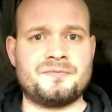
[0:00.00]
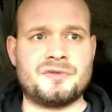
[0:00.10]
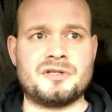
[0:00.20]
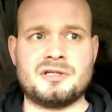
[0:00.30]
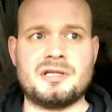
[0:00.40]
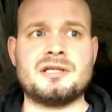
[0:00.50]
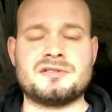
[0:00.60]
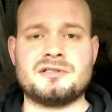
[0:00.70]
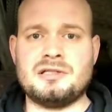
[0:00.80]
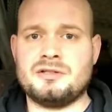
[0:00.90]
it is
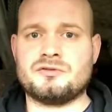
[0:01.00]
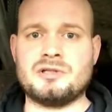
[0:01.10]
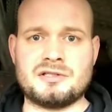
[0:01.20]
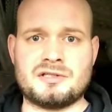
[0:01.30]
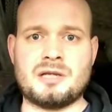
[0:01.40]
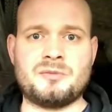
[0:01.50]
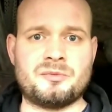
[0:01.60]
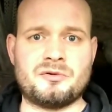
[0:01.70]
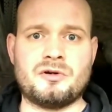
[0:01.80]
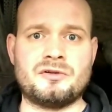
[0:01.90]
literally, it's name your
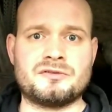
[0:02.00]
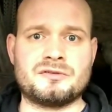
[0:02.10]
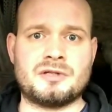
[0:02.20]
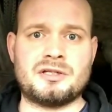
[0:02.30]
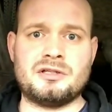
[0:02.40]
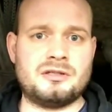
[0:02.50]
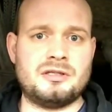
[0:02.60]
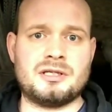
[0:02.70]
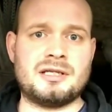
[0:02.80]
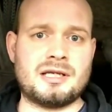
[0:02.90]
price, and
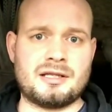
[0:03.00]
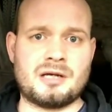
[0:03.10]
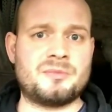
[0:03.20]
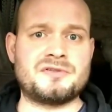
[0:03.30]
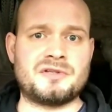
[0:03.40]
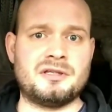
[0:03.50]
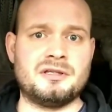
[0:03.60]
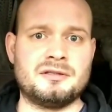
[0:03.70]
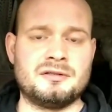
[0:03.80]
you can get that busy.